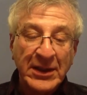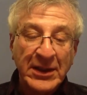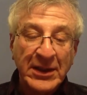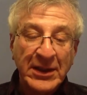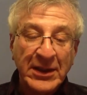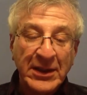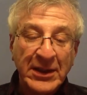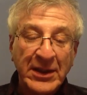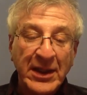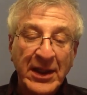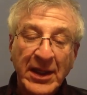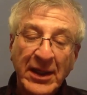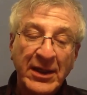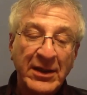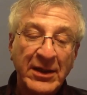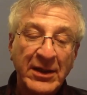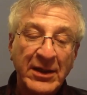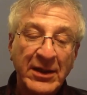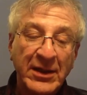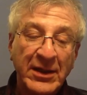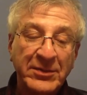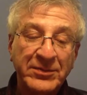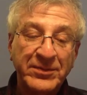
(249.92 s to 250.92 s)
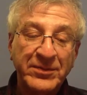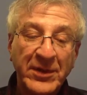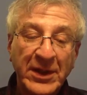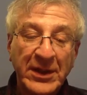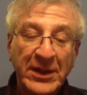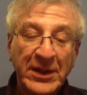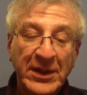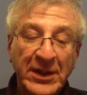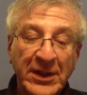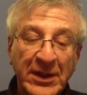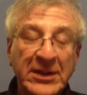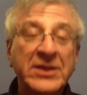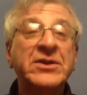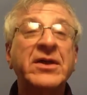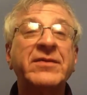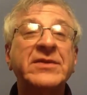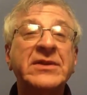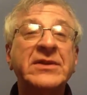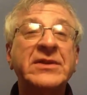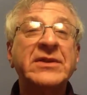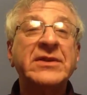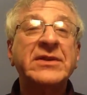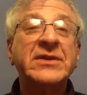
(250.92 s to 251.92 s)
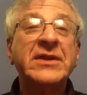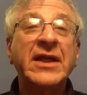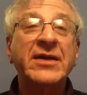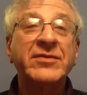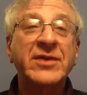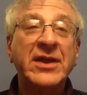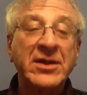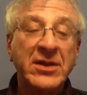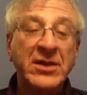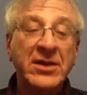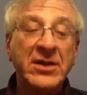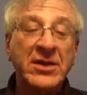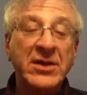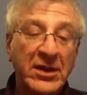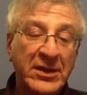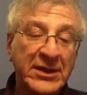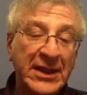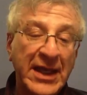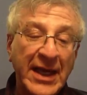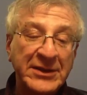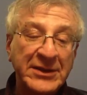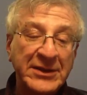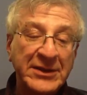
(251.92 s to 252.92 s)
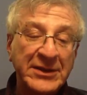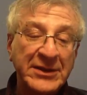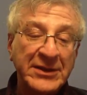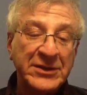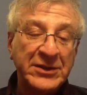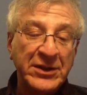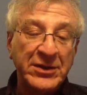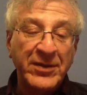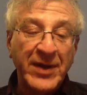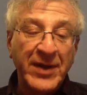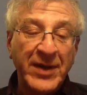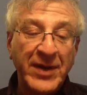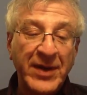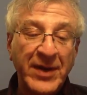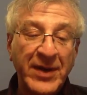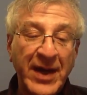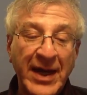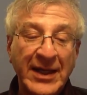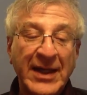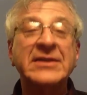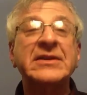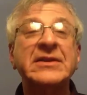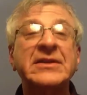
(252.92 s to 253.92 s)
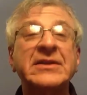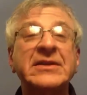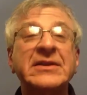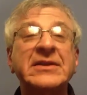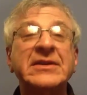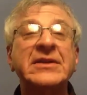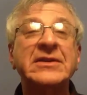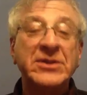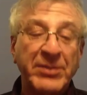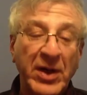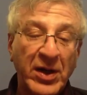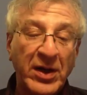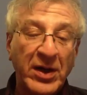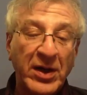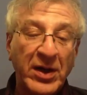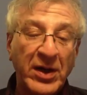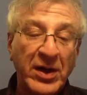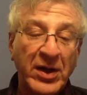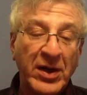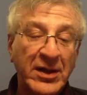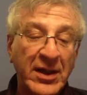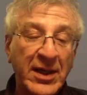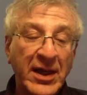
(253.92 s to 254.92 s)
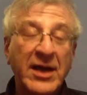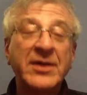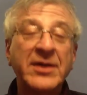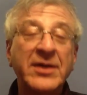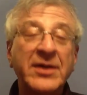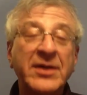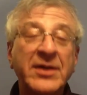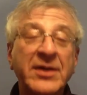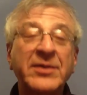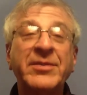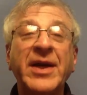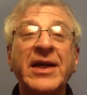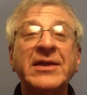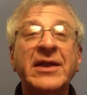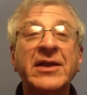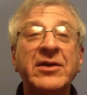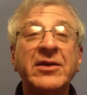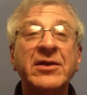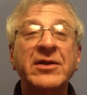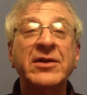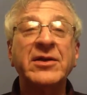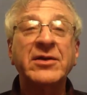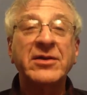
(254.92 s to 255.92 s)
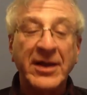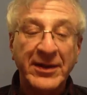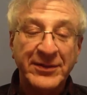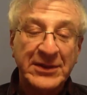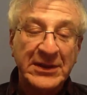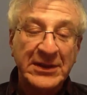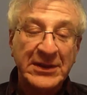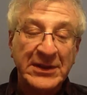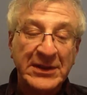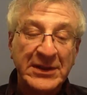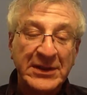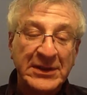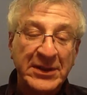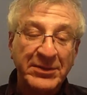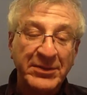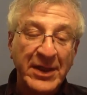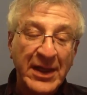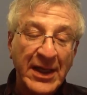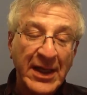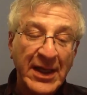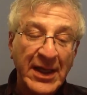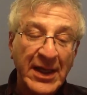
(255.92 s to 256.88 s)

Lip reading: that you have to take. They call it sUAS. It's Small Unmanned Aircraft System.